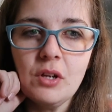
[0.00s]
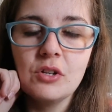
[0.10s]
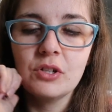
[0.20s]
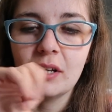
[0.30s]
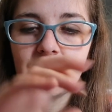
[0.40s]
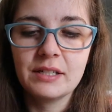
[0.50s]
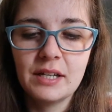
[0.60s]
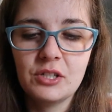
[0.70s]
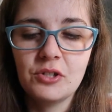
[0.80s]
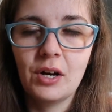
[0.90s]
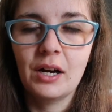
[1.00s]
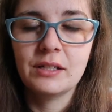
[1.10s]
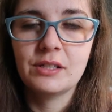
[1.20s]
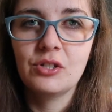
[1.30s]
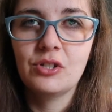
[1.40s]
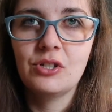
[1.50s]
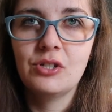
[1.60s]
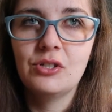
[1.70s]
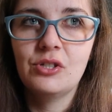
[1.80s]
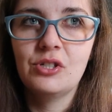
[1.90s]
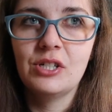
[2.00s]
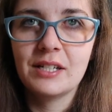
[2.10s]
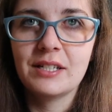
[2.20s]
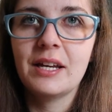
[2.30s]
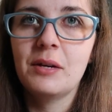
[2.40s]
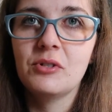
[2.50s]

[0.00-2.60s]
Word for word: So like I said, you had GSA,